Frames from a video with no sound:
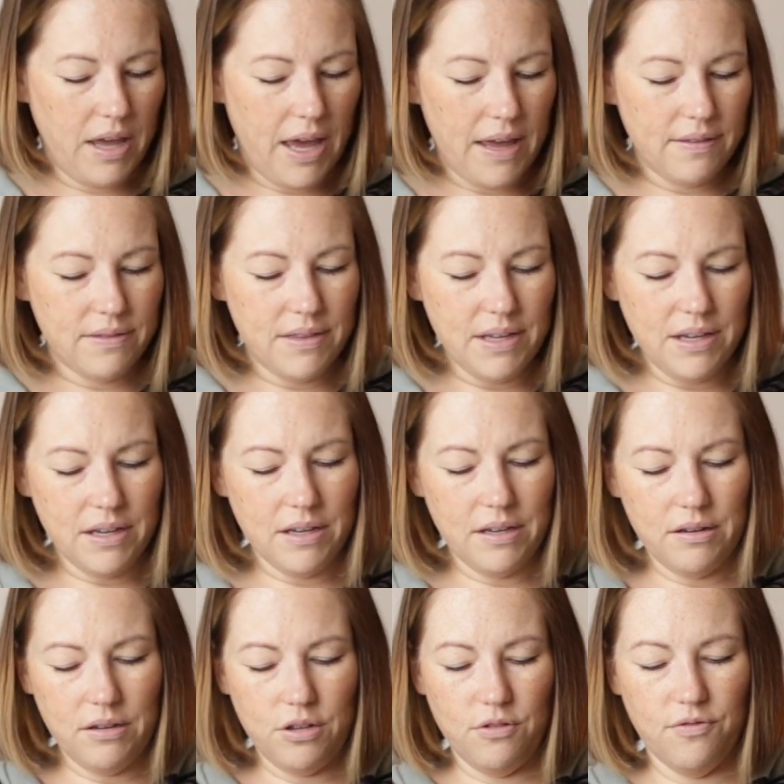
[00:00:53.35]
And
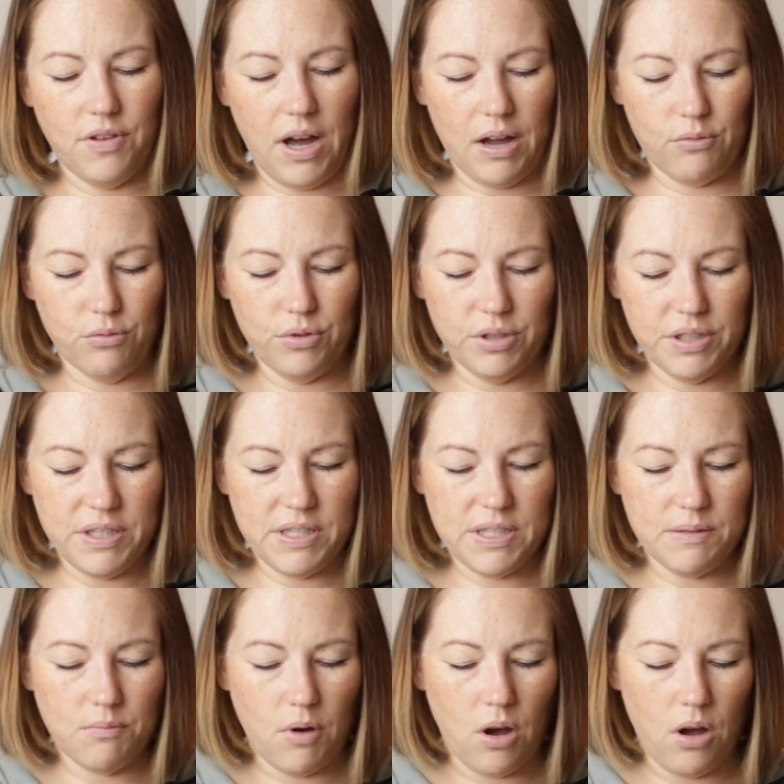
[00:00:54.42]
then you've got really
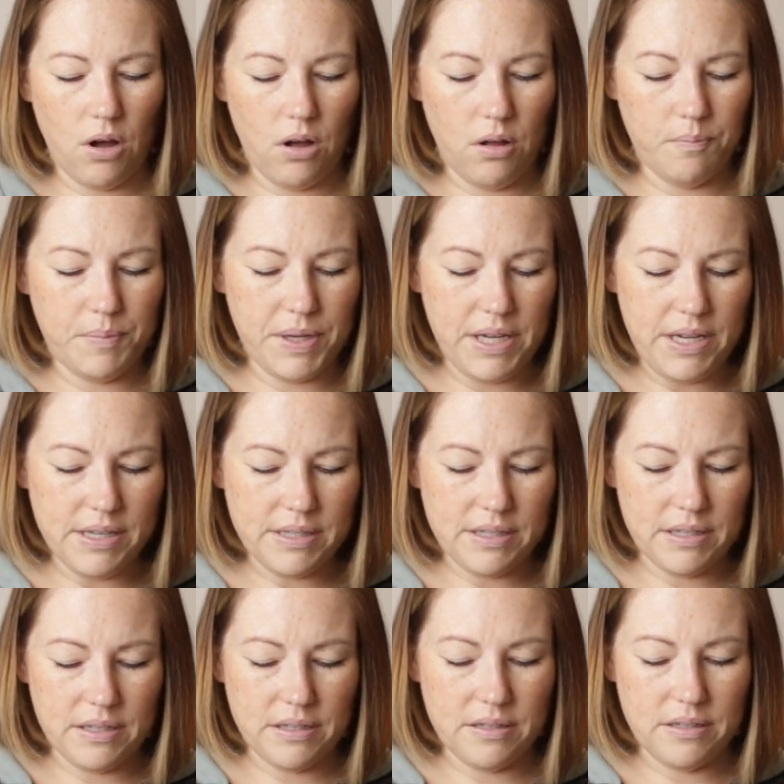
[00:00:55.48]
small
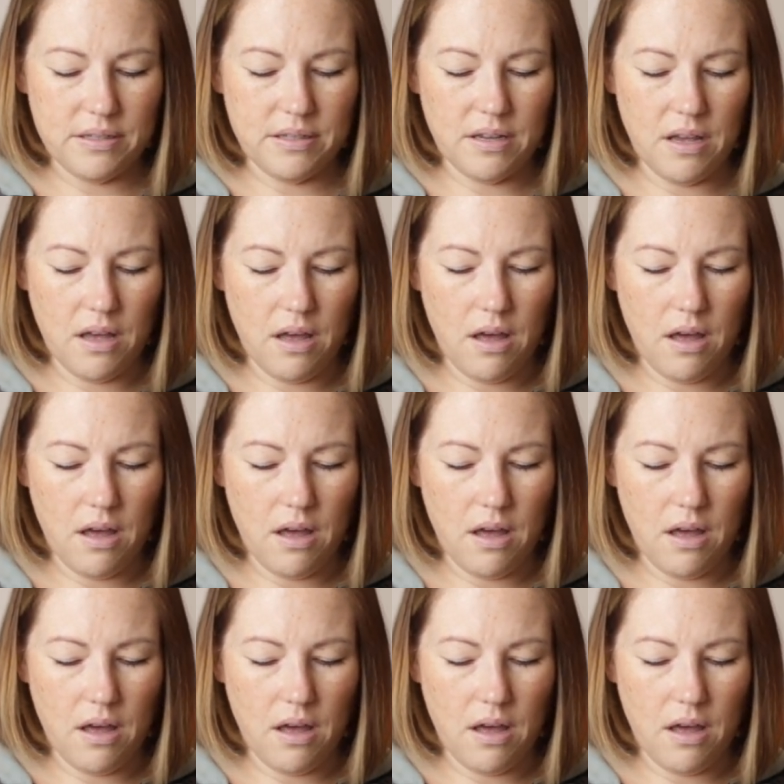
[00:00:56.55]
pieces